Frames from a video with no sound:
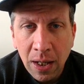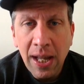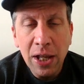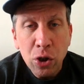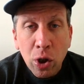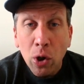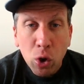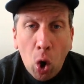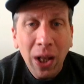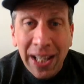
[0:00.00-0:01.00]
And you notice
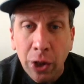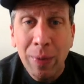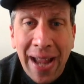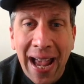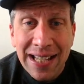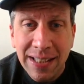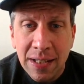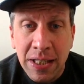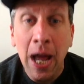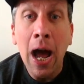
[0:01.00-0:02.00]
all Hillary has
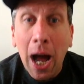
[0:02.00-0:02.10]
is,